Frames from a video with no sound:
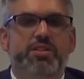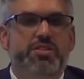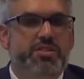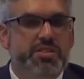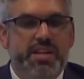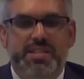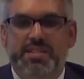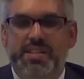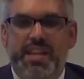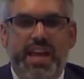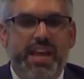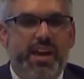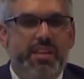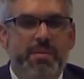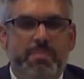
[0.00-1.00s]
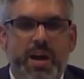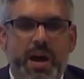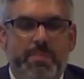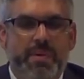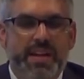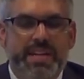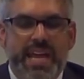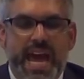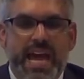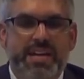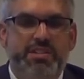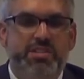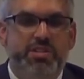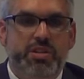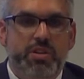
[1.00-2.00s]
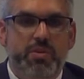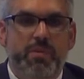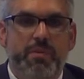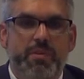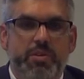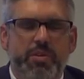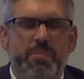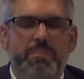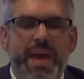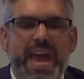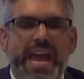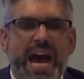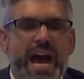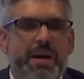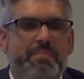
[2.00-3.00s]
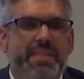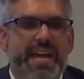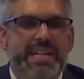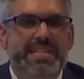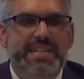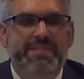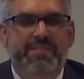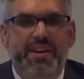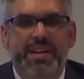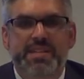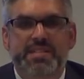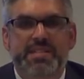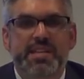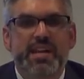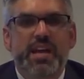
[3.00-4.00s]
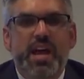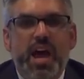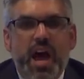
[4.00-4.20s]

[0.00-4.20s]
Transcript: just like on the property tax, to make up that difference.